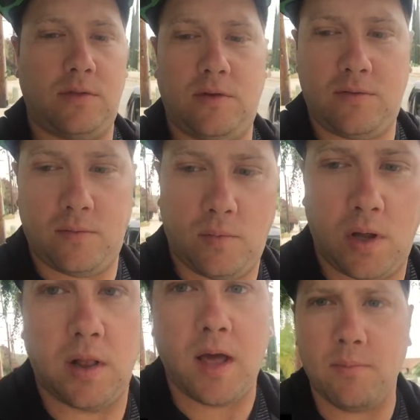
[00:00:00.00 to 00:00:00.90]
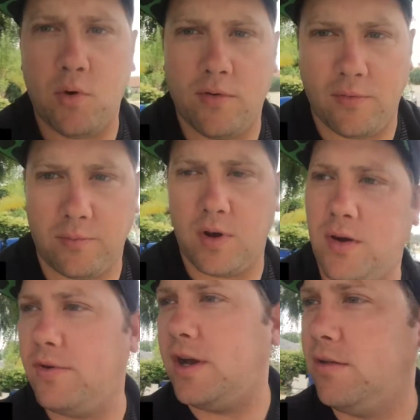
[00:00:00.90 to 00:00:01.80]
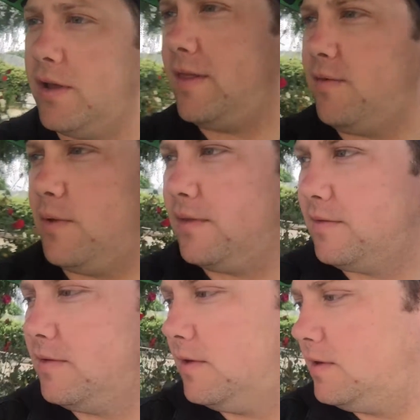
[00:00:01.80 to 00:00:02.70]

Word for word: there's a lot more of them right over here. Look at these ones.